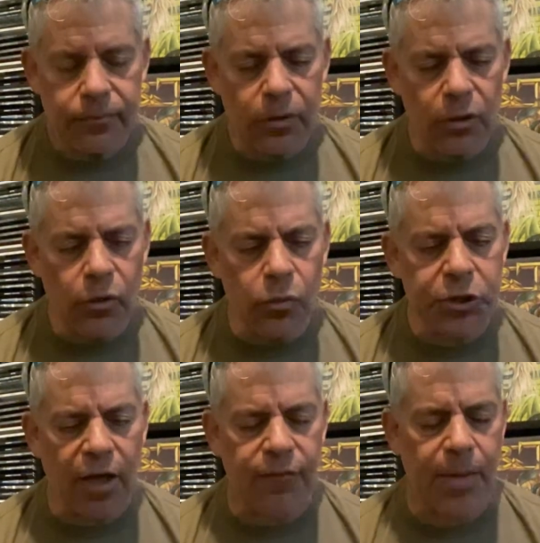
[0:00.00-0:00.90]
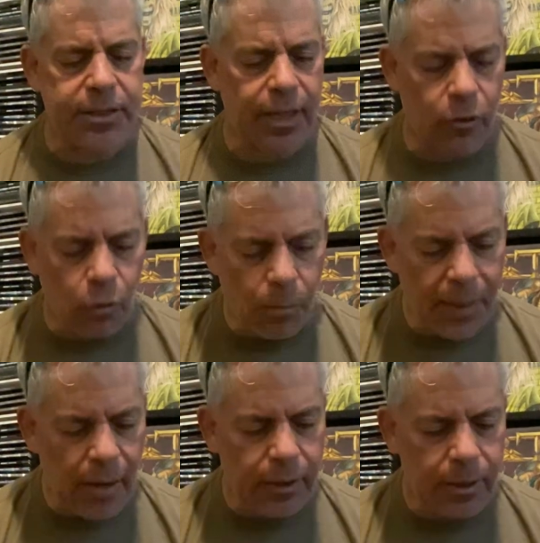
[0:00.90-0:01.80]
Cool stuff, man. He's got a cool
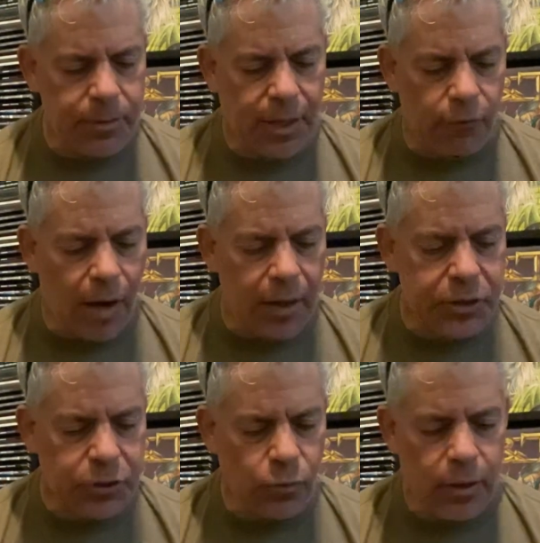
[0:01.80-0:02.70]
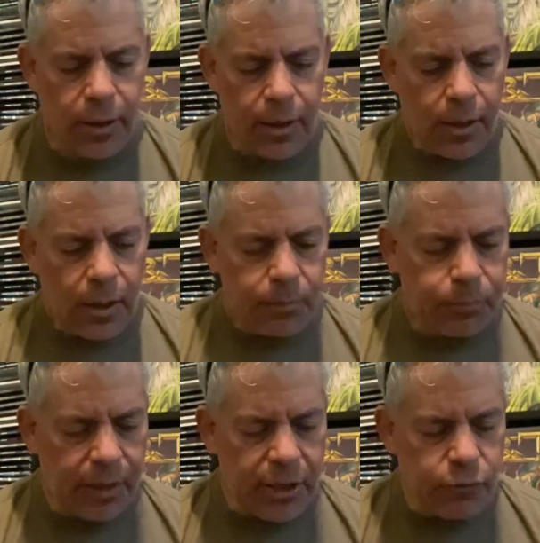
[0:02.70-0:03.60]
band with him. He's got Ronnie Stewart
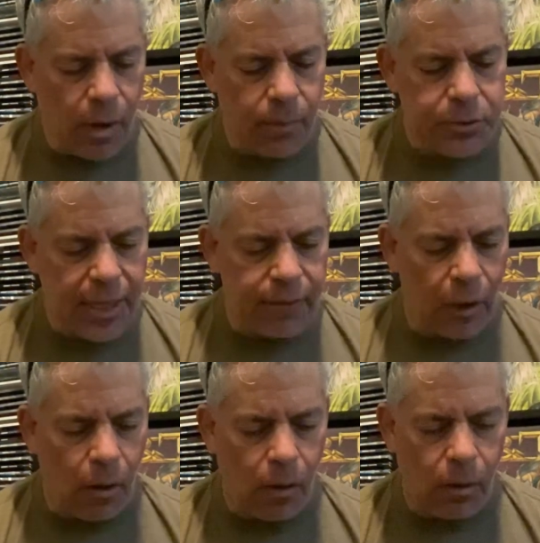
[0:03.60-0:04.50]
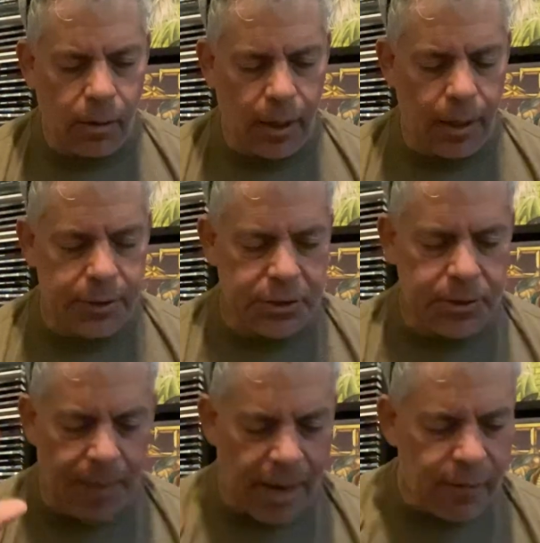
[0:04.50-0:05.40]
playing drums, David Hall. He does the
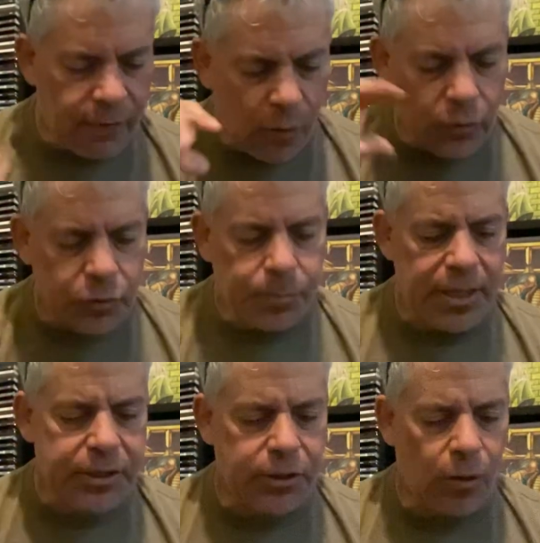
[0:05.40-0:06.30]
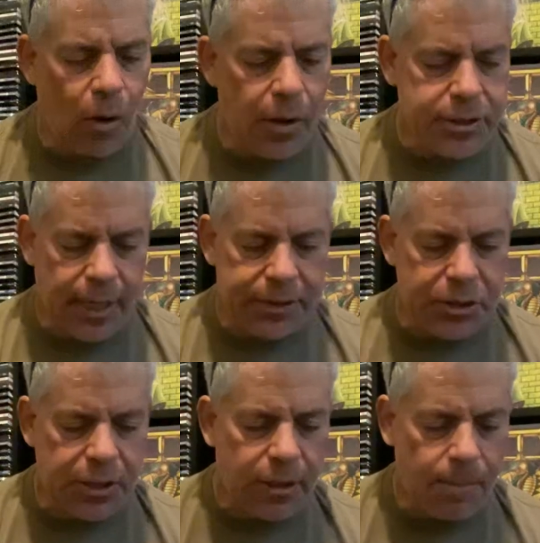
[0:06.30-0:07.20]
background vocals, bass guitar, and he's got the
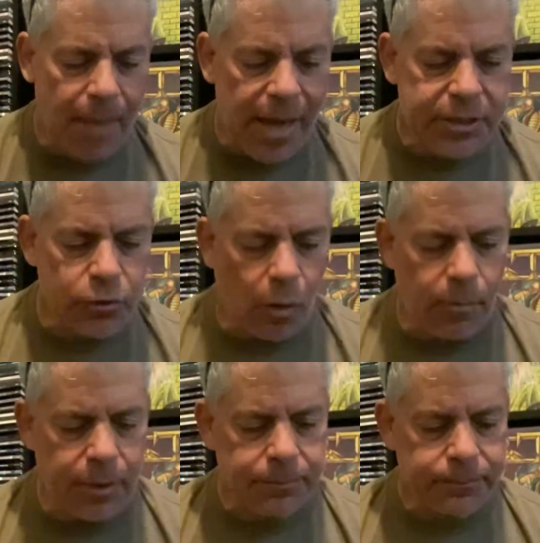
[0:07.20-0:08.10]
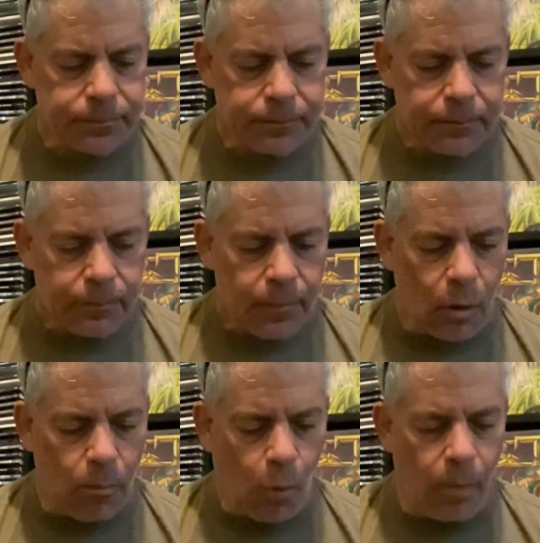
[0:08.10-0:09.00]
singer Max Norman,
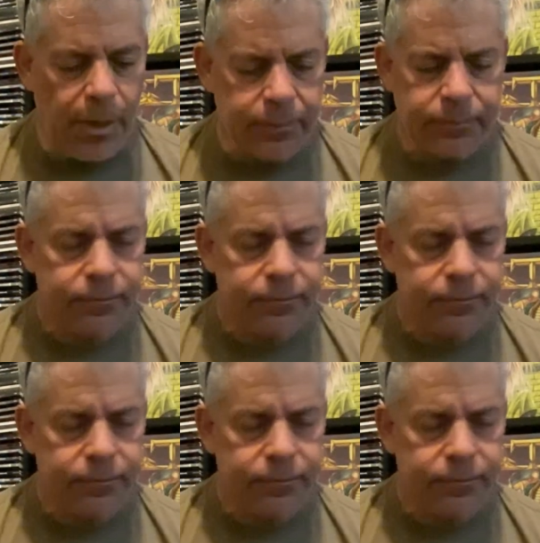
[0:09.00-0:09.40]
or Mormon.